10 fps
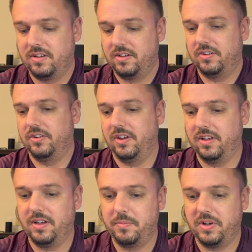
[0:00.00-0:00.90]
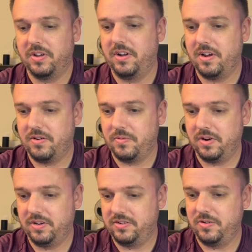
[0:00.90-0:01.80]
So yeah, I'm not going to
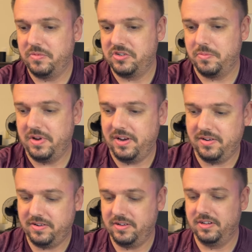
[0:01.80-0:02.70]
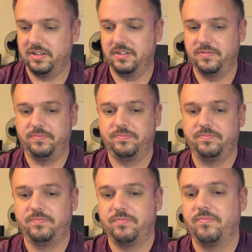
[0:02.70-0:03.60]
worry too much about
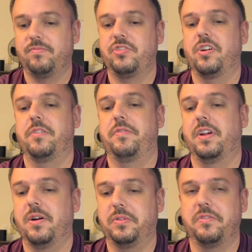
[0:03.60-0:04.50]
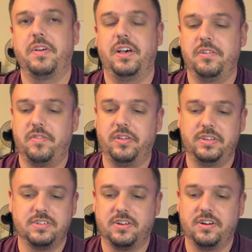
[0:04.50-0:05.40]
trying to figure out what the value of all
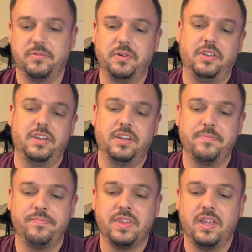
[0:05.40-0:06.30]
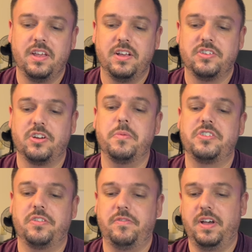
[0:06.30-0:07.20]
these are. Really, so much
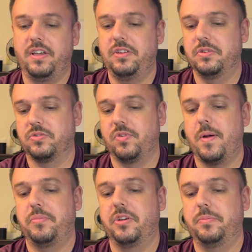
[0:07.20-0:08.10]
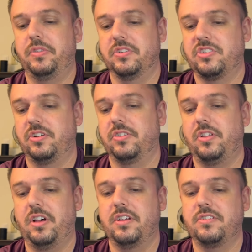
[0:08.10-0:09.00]
of the value is wrapped up into
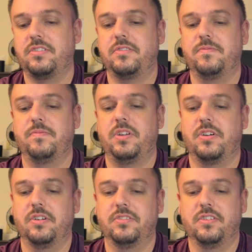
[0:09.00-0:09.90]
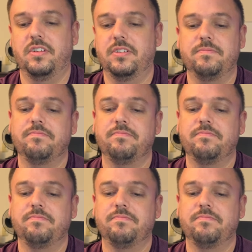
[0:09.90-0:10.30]
serialized cards that